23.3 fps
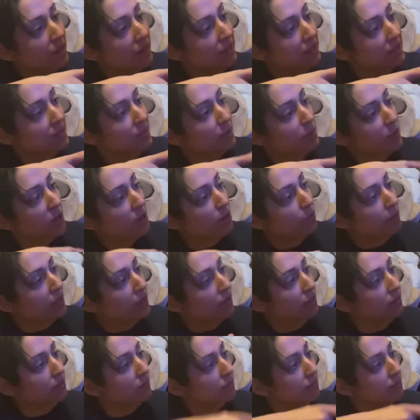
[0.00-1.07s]

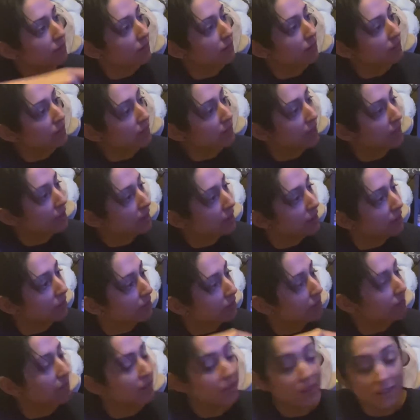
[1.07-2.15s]
Spider-Man. Thank
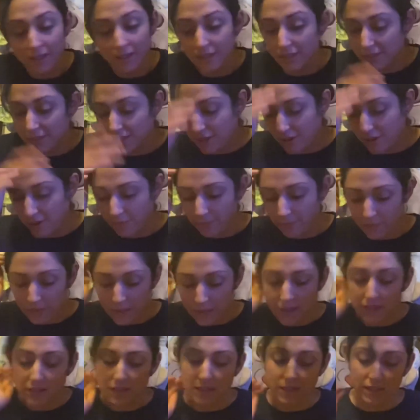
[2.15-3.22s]
you. So
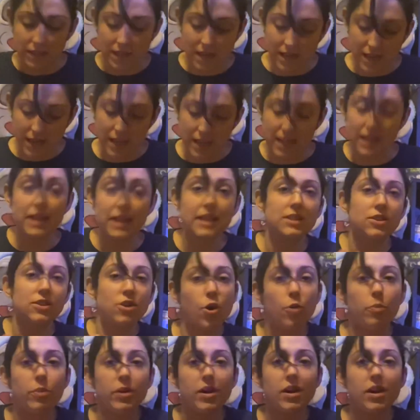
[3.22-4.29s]
today he gets to open it